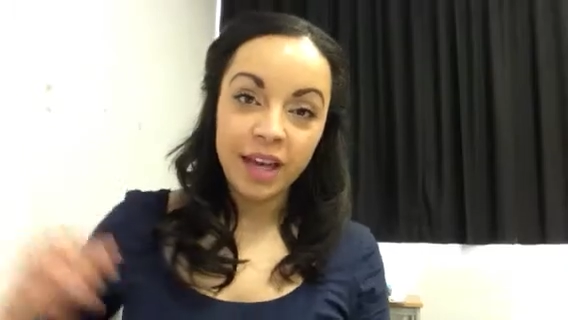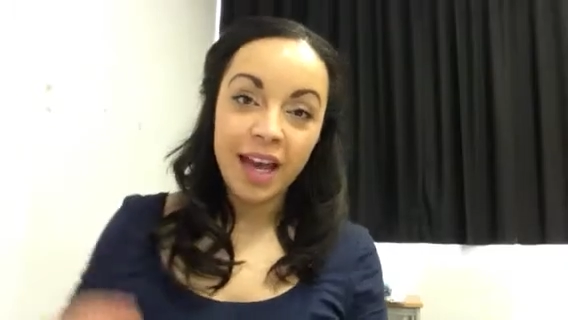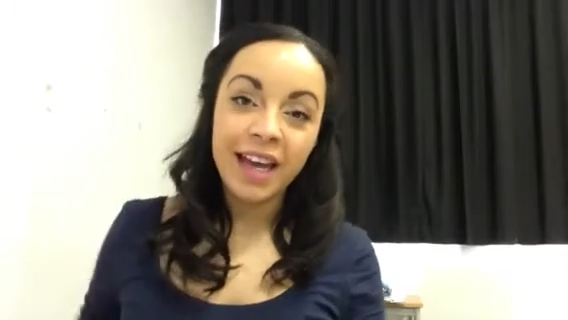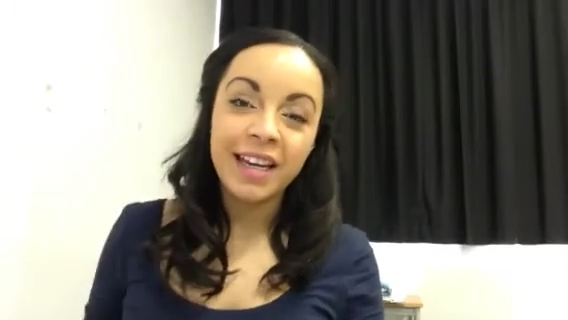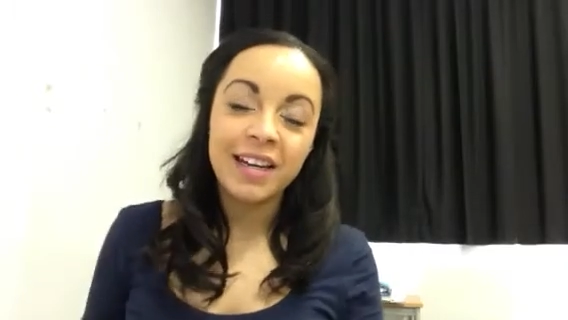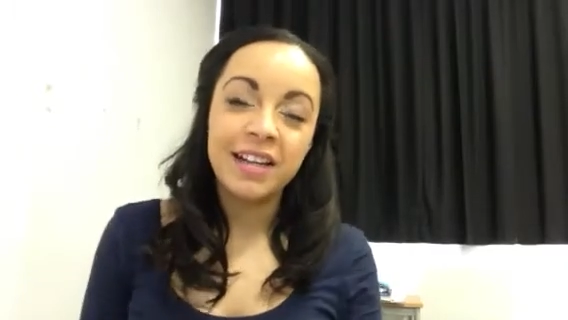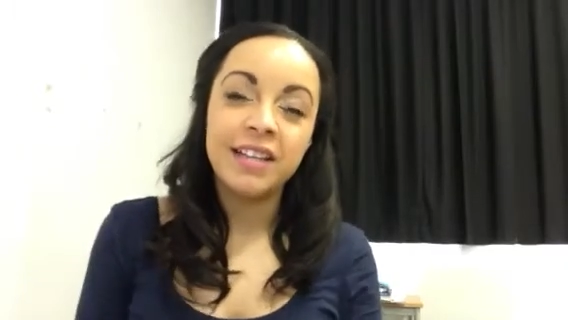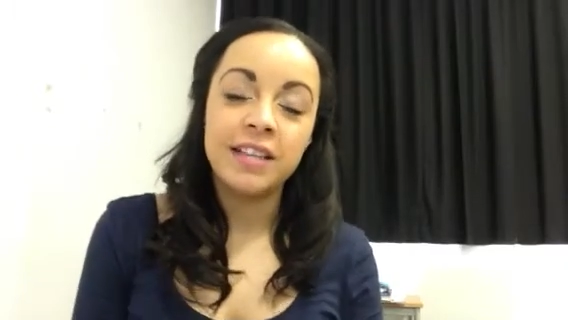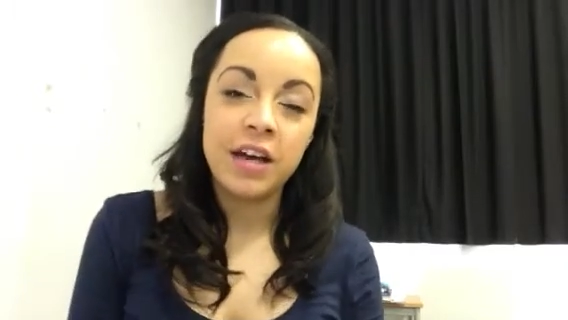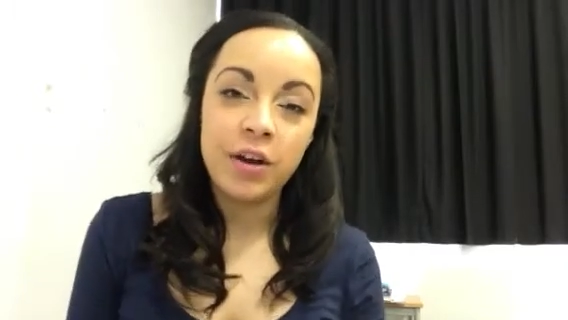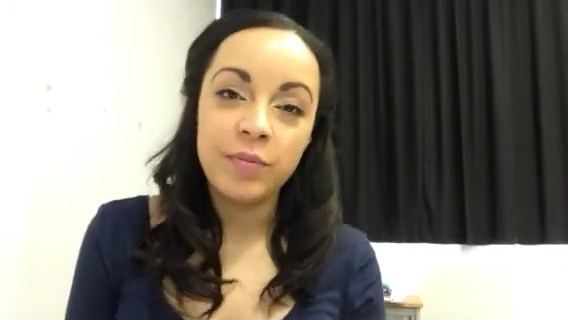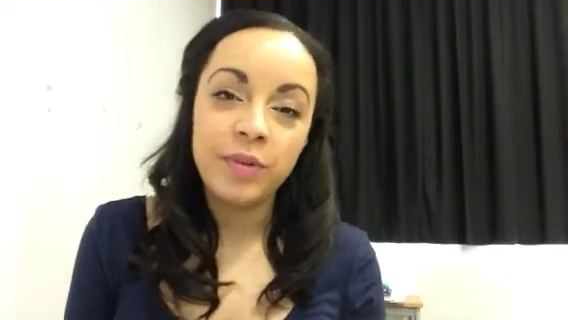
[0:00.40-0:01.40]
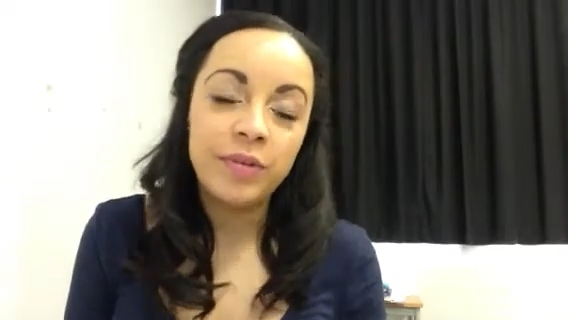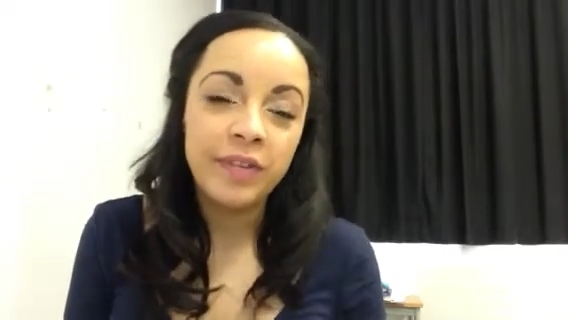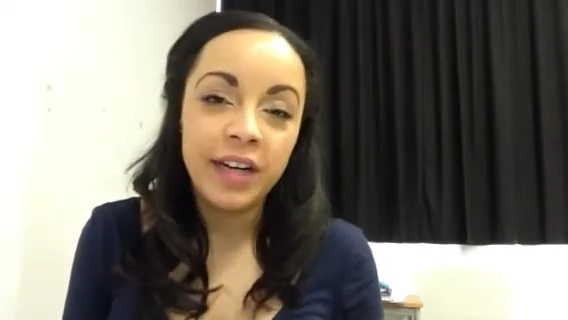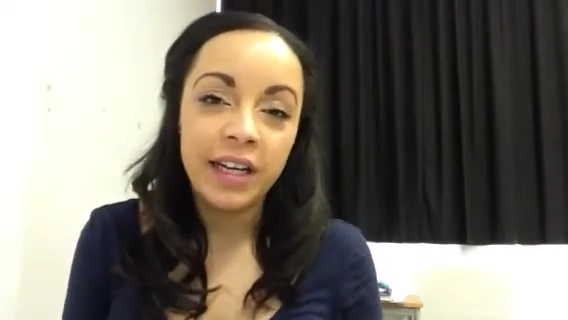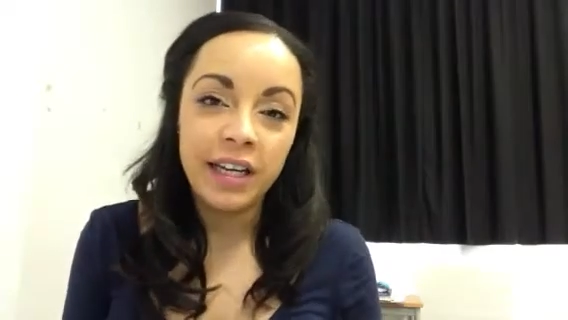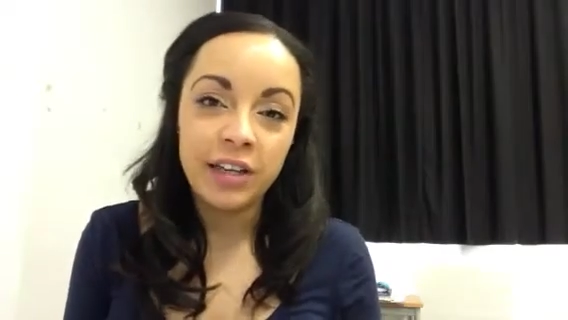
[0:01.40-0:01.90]
Hey guys, I hope you're
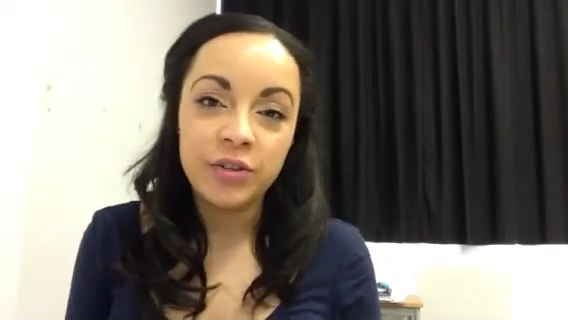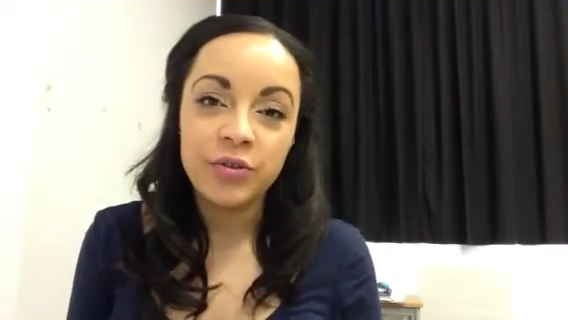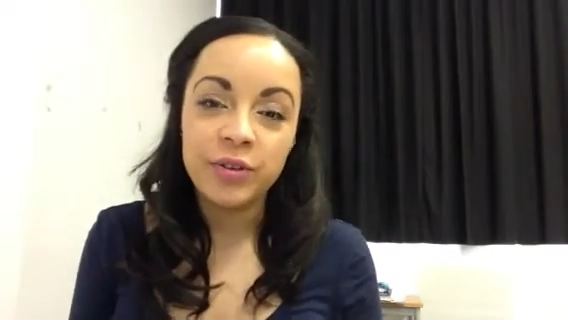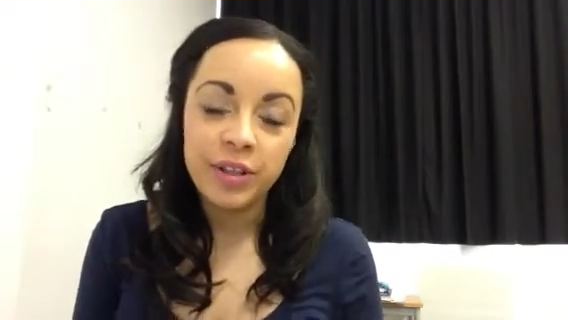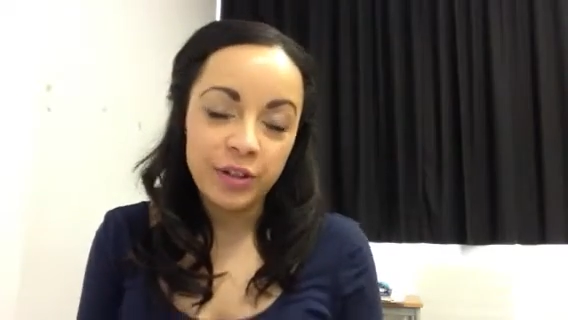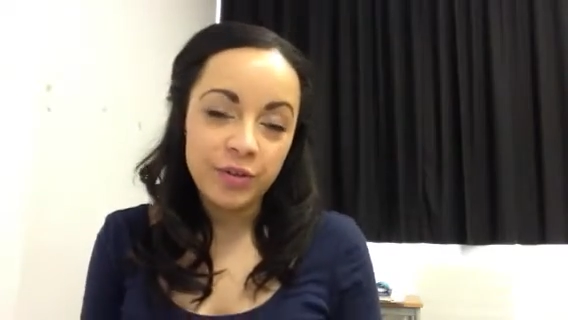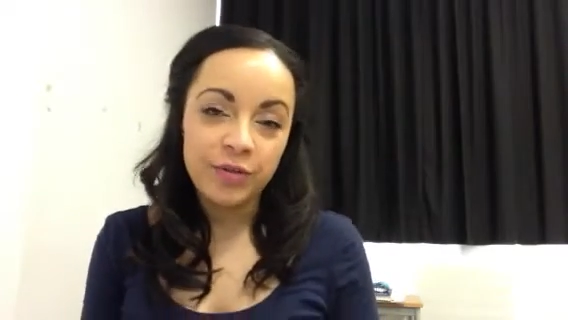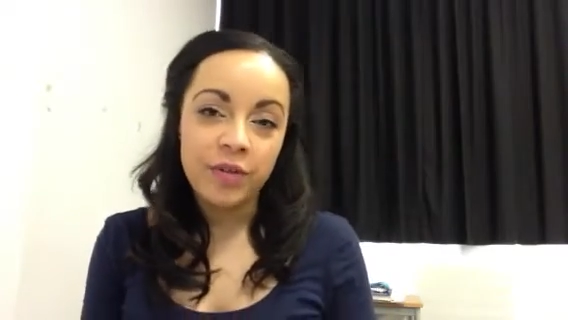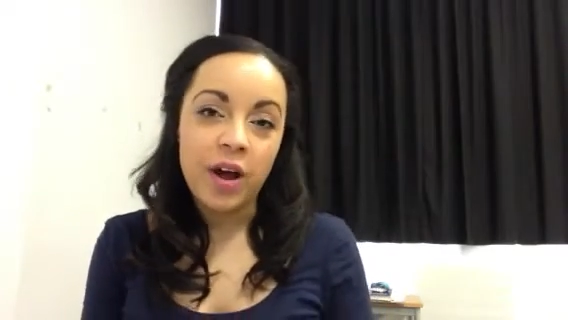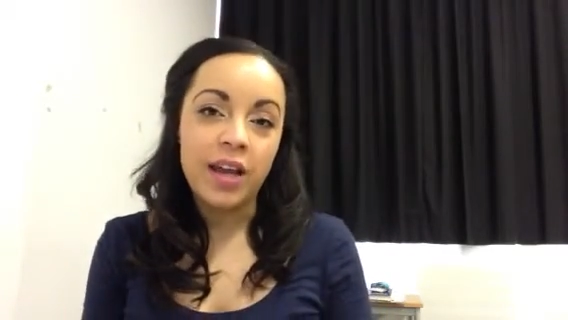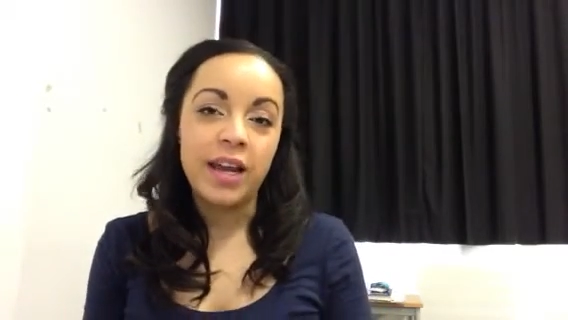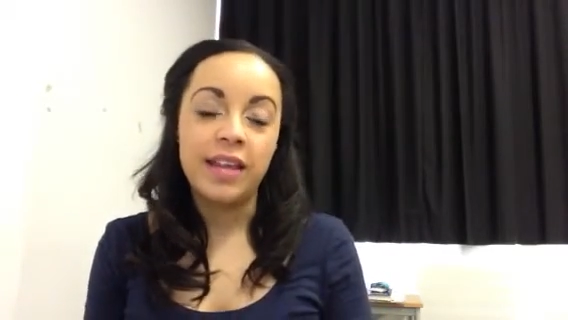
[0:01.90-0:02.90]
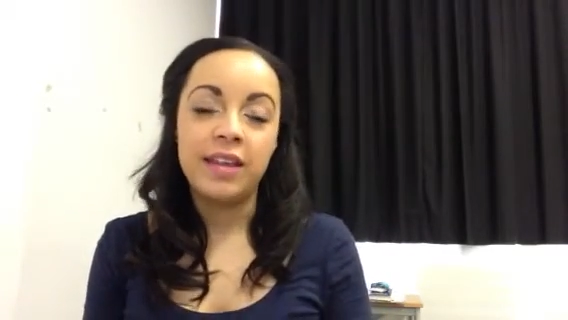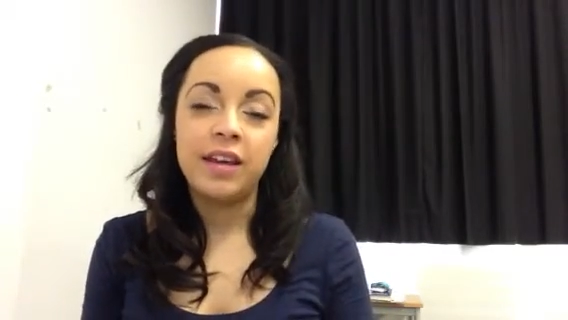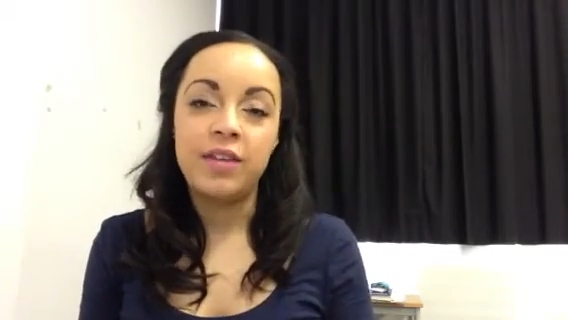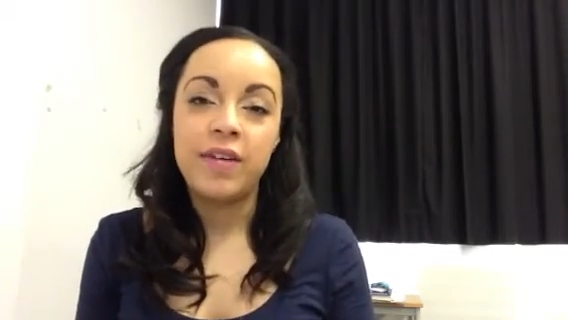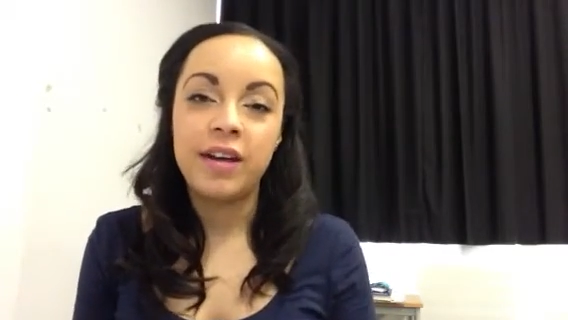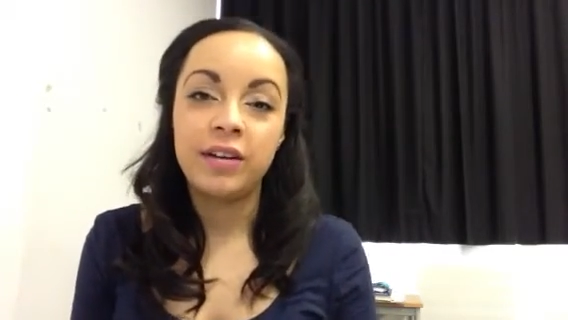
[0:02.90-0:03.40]
really enjoying your Friday and that
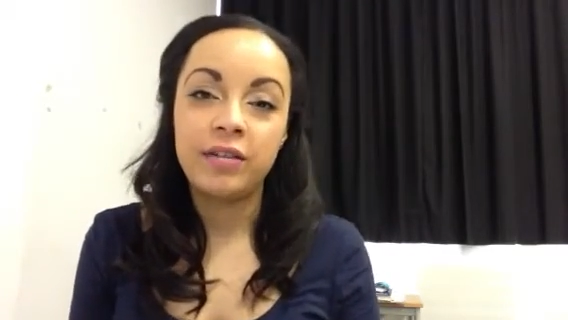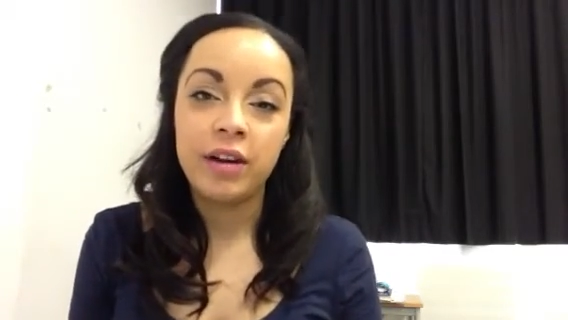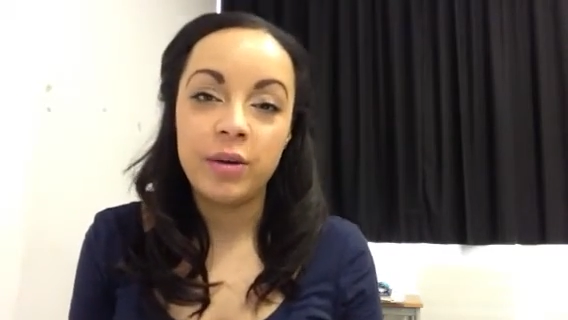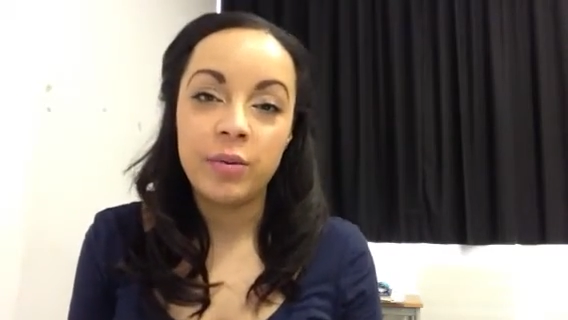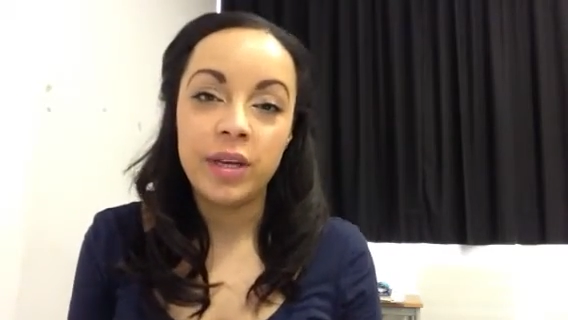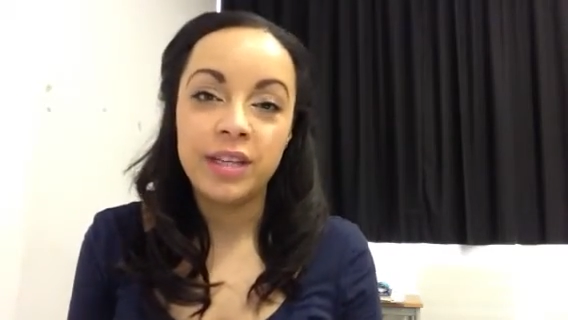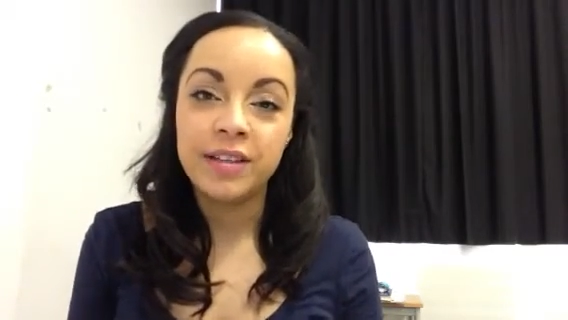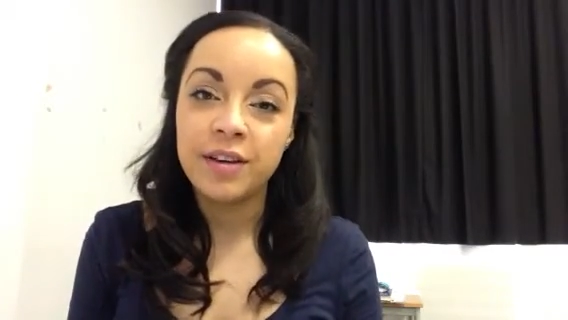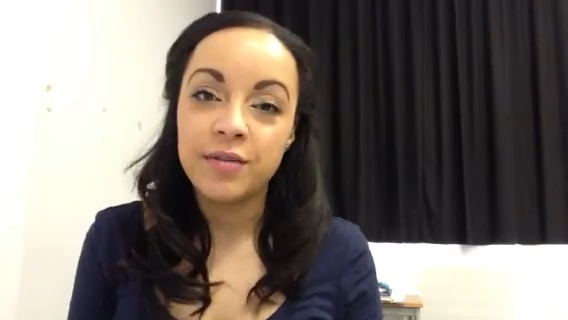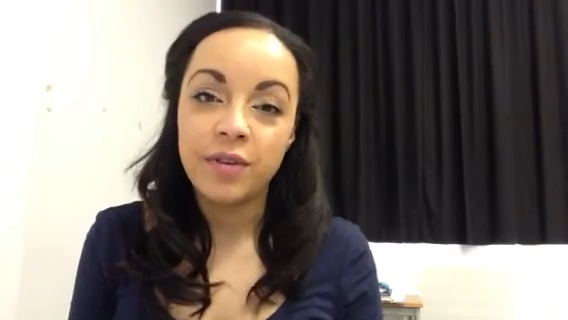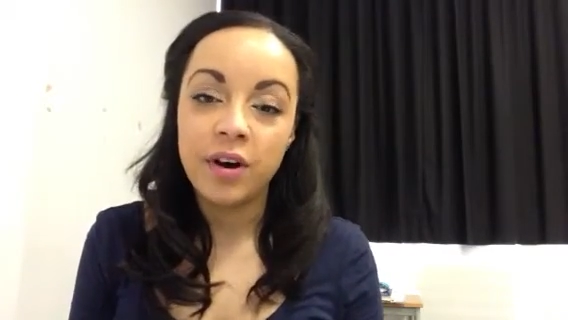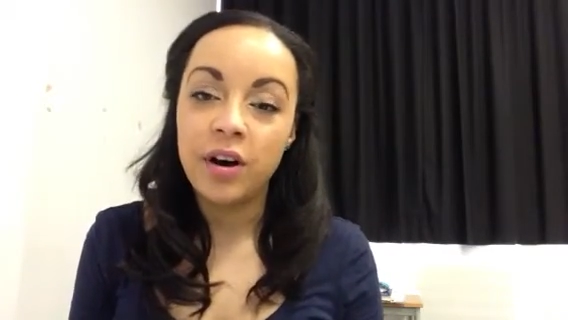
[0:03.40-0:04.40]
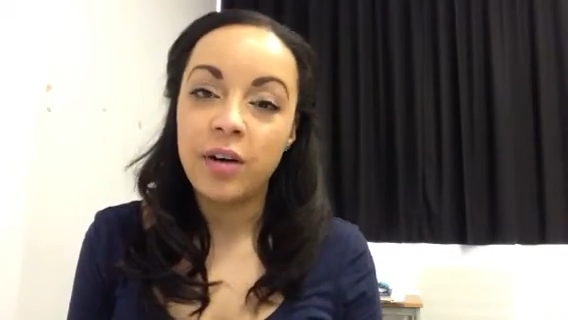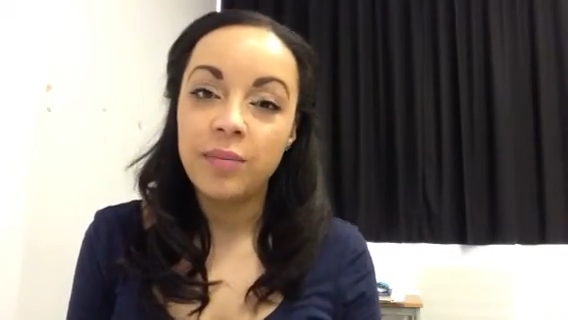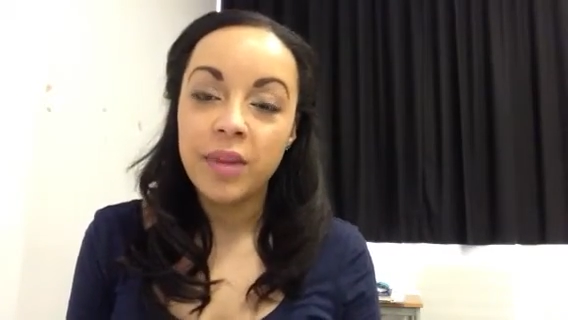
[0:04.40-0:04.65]
you've had a great week so far.